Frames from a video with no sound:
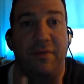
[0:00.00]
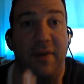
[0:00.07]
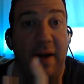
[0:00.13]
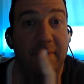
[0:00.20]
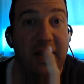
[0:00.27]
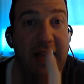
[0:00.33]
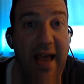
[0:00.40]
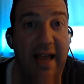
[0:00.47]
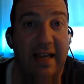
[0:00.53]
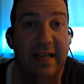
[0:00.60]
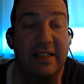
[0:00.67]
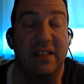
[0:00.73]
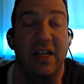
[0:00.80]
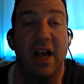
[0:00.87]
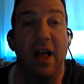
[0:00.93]
If I'm the
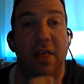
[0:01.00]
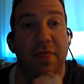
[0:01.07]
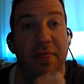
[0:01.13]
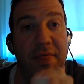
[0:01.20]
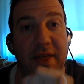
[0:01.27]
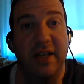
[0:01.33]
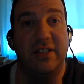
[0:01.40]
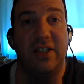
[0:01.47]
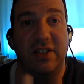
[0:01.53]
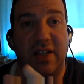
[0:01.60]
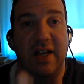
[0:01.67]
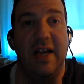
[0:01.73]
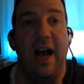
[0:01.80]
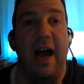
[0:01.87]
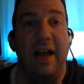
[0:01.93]
Yankees, this
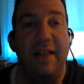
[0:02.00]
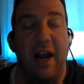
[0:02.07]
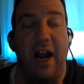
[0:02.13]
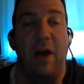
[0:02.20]
is the guy